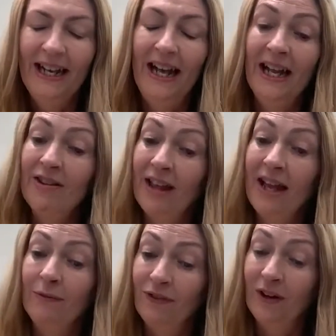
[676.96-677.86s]
And then
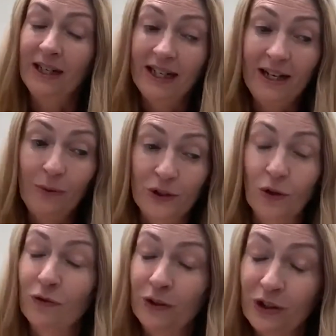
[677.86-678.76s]
finally was
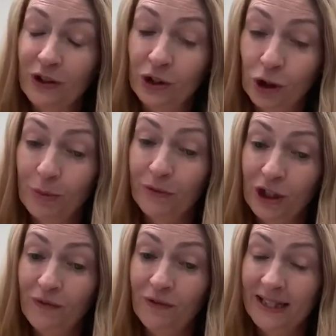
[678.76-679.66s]
offered the job of
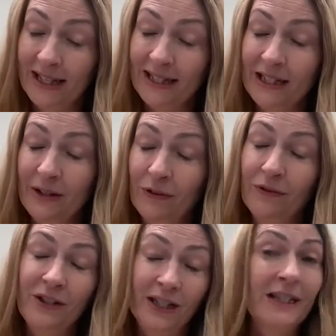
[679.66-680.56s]
chief executive at
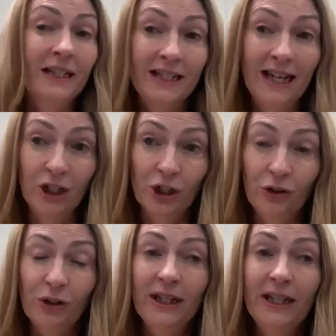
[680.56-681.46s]
Fidelity
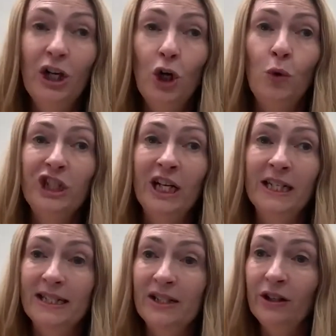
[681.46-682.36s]
International, which had a
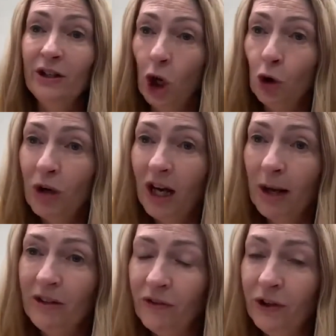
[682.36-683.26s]
certain
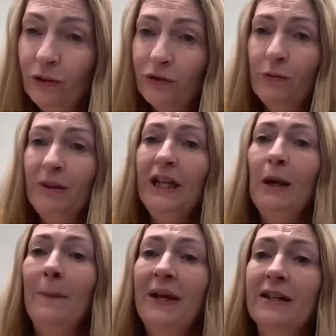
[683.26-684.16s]
homecoming feel for me,
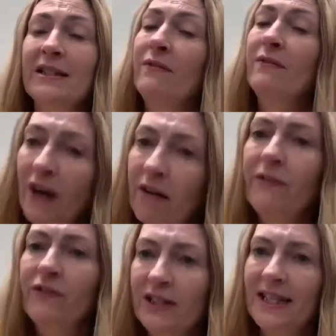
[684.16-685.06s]
because the very
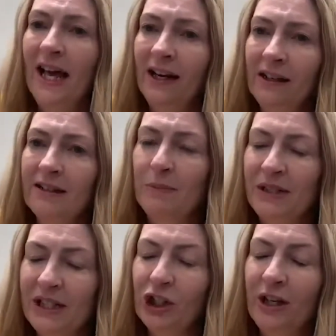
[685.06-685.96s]
first analyst
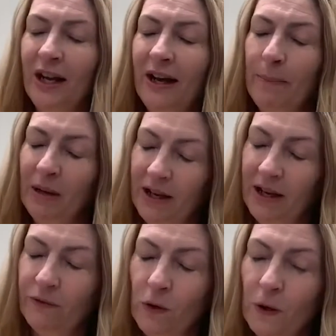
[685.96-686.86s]
position I applied
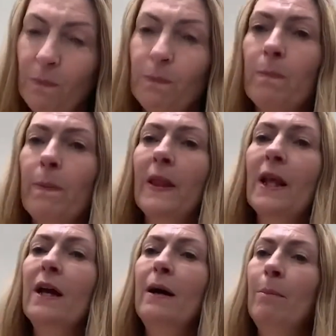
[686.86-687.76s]
for
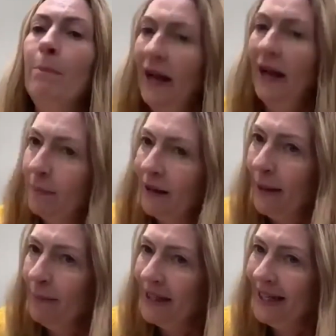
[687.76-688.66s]
back in my
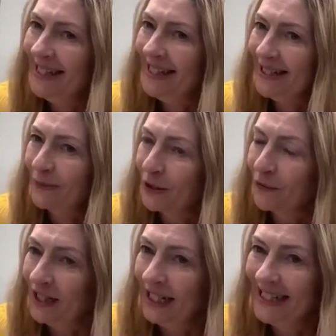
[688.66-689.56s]
MBA days was
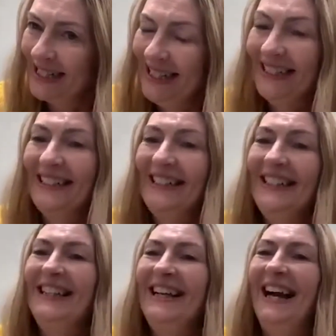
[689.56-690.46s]
Fidelity,
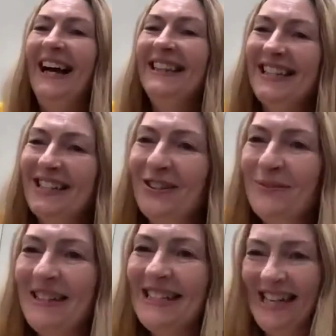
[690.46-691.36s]
and they turned
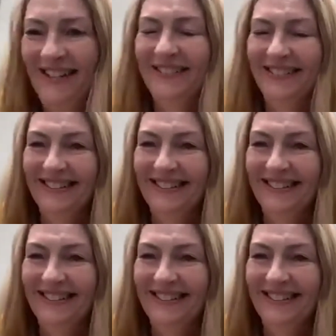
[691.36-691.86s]
me down.